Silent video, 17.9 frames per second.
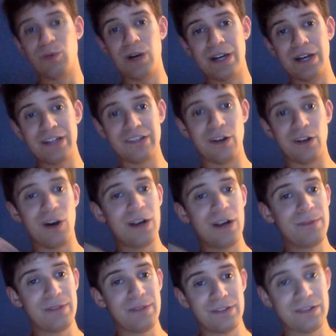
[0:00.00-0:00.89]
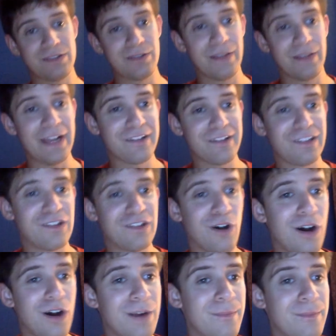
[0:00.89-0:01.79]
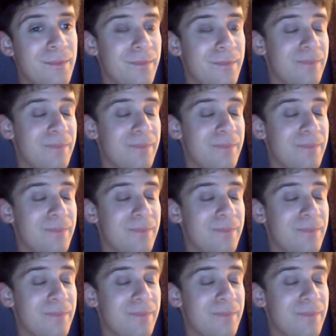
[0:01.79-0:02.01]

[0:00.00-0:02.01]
uh, his arm, into Lashley's arm.